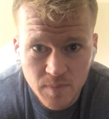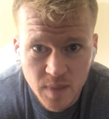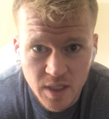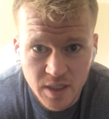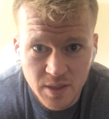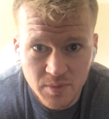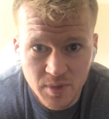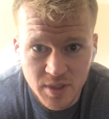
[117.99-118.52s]

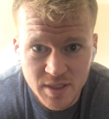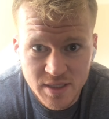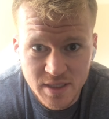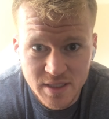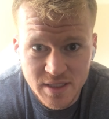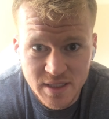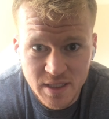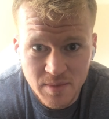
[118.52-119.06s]
accumulates the
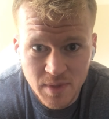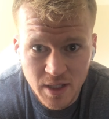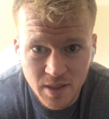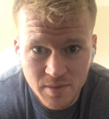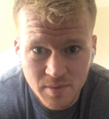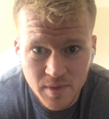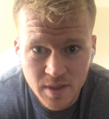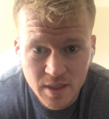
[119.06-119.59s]

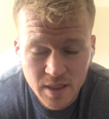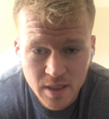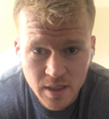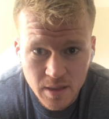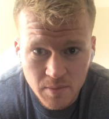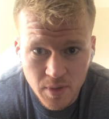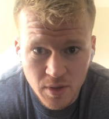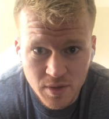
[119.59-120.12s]
acetabellum
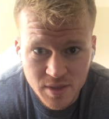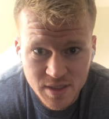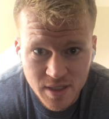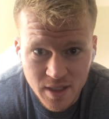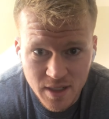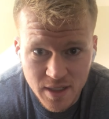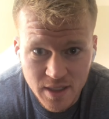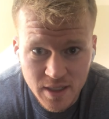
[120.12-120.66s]
ball and
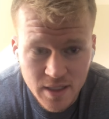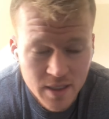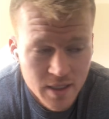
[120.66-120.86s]
socket